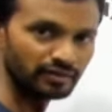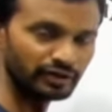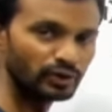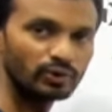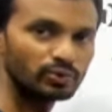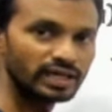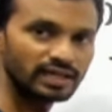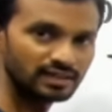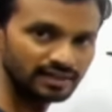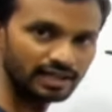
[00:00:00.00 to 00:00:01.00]
We don't do
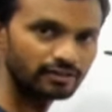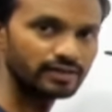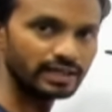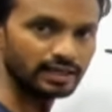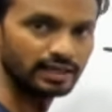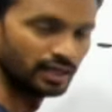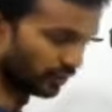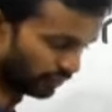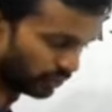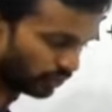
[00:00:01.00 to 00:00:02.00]
that in that way.
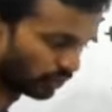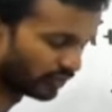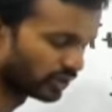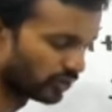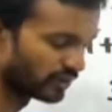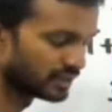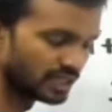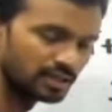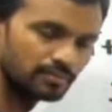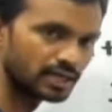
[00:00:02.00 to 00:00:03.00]
You know when you have
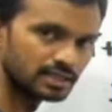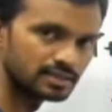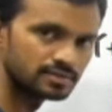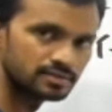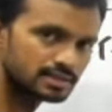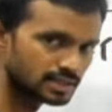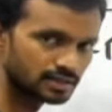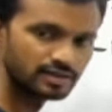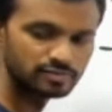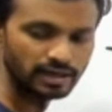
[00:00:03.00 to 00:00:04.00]
3 minus, it's
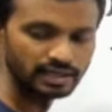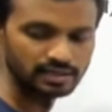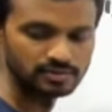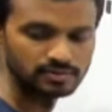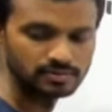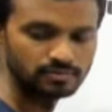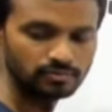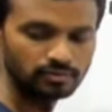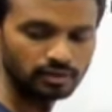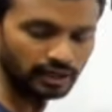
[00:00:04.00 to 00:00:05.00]
anyways minus.
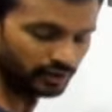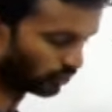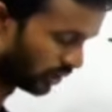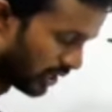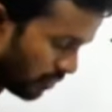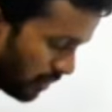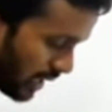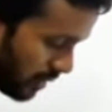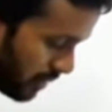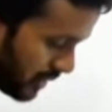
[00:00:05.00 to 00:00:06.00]
Like you don't have to
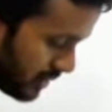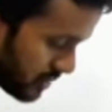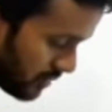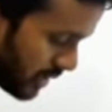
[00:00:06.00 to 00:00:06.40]
multiply this